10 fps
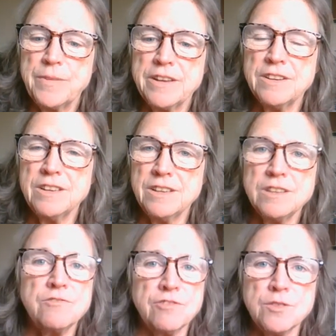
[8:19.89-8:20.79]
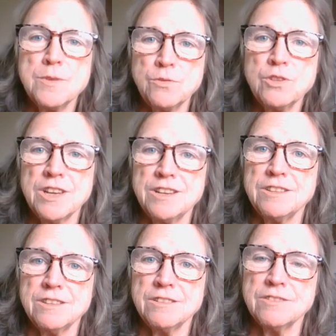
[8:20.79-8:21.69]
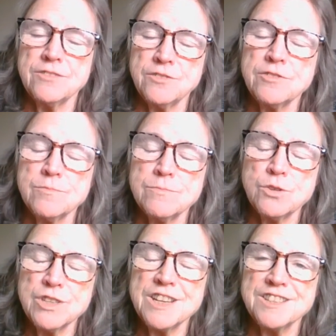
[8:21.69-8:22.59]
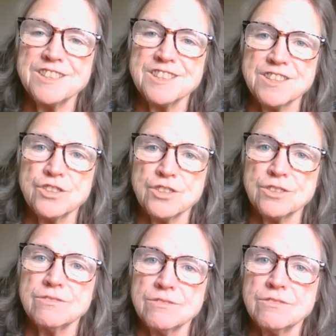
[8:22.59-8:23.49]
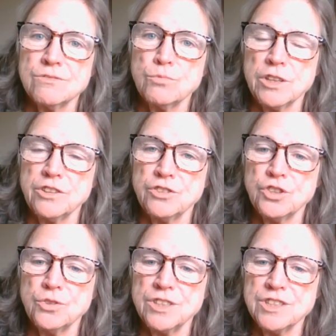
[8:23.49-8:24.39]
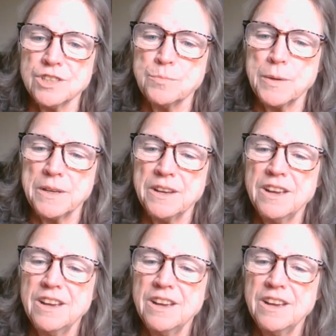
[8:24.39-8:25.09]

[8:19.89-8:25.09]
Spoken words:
And for most cases, they're really good choices, but